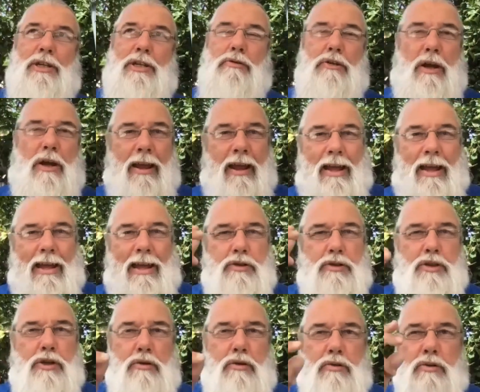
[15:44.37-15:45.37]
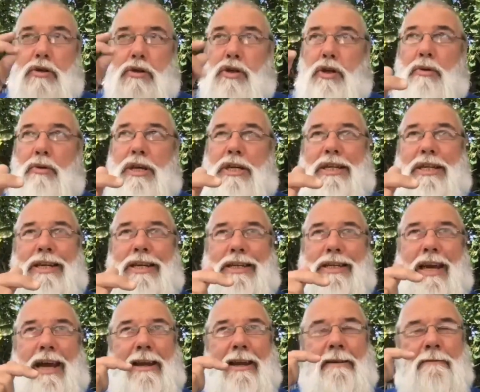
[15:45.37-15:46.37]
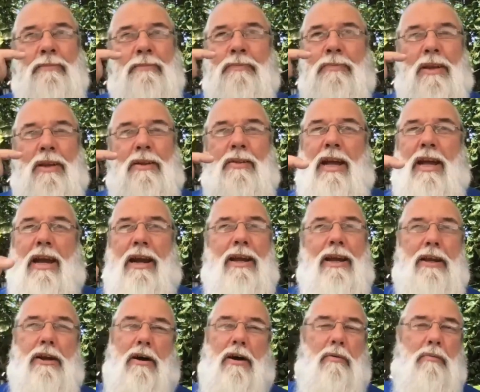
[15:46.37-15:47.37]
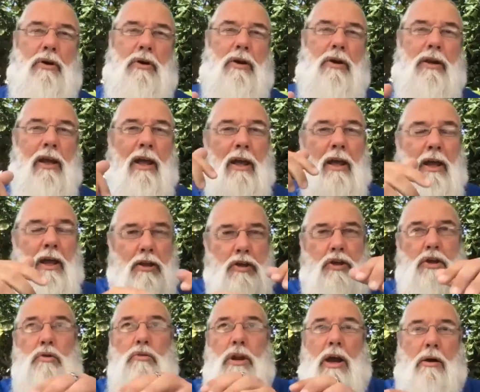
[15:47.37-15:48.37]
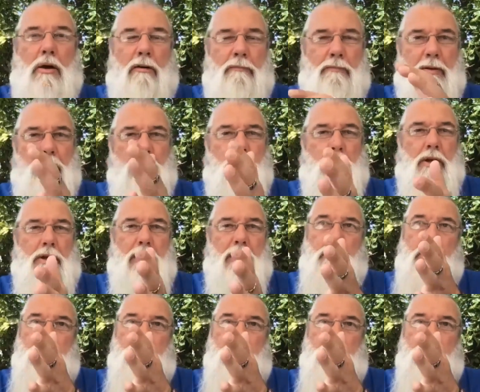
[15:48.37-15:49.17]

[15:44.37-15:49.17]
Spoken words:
And it's like, it's too easy to say, "No, it can't work." I've been working